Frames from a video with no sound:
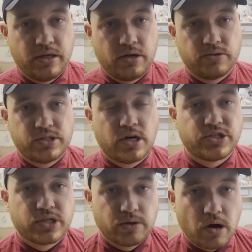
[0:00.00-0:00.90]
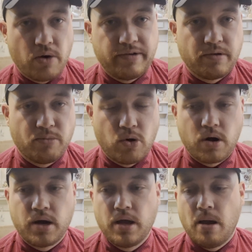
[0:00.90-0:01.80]
starts to grow even
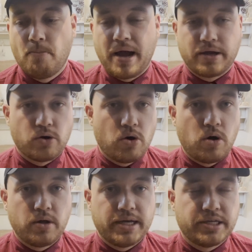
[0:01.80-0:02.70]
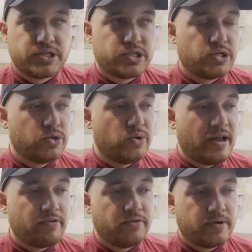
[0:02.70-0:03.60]
more. My goal is to
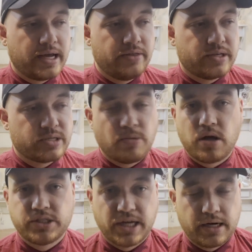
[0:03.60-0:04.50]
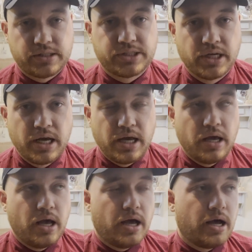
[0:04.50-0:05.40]
never forget the small channels.
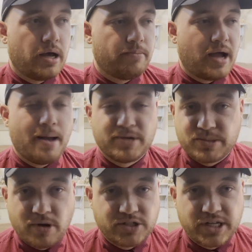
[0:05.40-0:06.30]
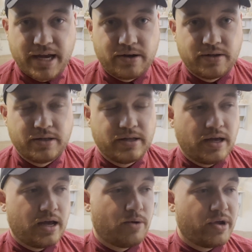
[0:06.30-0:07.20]
I'm a small channel.
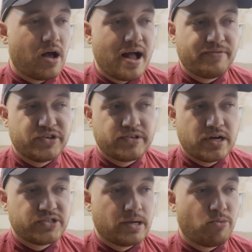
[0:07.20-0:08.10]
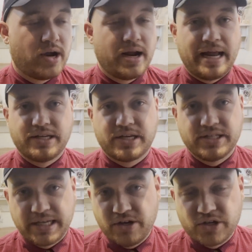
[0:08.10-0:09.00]
We all have to start somewhere and
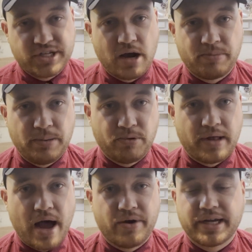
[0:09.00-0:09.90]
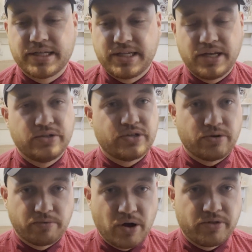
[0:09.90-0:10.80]
continue to shout people out and continue to
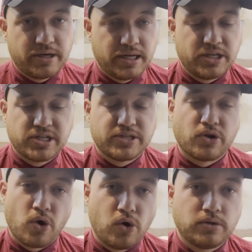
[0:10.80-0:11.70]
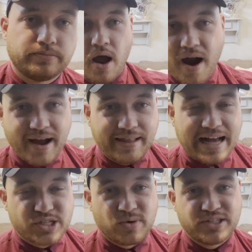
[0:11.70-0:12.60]
grow the niche as a whole. All right,
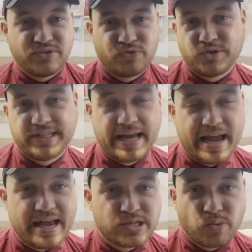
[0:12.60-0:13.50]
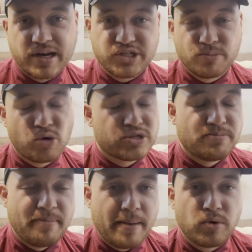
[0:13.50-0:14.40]
last question for today is, what is your most
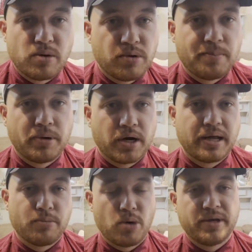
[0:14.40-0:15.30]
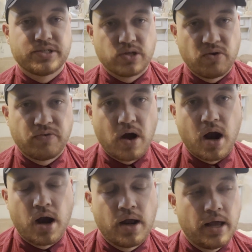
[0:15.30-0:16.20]
memorable birding moment so
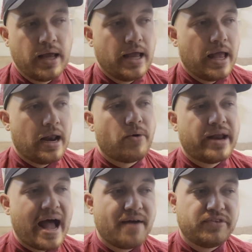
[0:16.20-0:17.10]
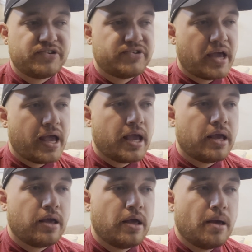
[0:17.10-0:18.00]
far? And I would have to
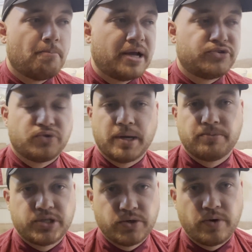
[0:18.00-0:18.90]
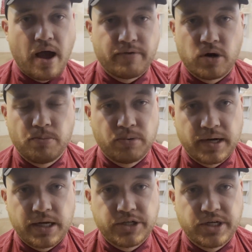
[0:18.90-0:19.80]
say my trip to Navajo
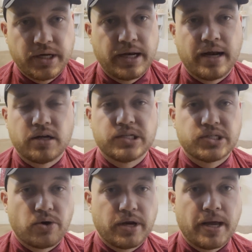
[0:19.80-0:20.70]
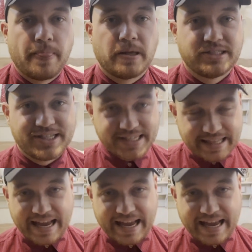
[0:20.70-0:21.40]
Bridge in Arizona to see the